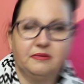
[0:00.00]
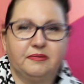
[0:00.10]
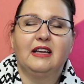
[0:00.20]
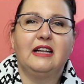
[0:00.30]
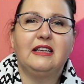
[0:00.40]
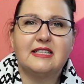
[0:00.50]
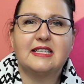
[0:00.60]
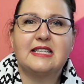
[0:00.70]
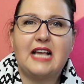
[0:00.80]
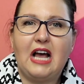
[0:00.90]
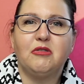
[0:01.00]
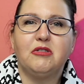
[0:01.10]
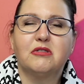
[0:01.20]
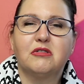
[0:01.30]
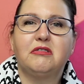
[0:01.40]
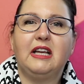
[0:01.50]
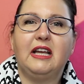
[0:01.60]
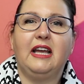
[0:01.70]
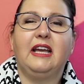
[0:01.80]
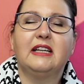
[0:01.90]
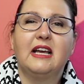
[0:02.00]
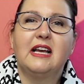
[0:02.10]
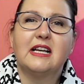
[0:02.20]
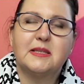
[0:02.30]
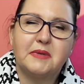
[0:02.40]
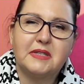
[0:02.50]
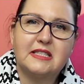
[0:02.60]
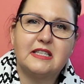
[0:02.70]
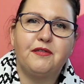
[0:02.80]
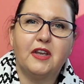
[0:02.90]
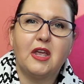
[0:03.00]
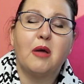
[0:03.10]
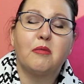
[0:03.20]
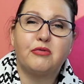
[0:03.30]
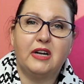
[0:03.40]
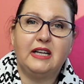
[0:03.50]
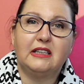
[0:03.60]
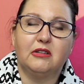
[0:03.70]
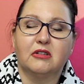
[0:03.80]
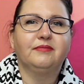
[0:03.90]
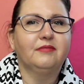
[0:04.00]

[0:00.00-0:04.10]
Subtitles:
And this is how you create a specific brand look.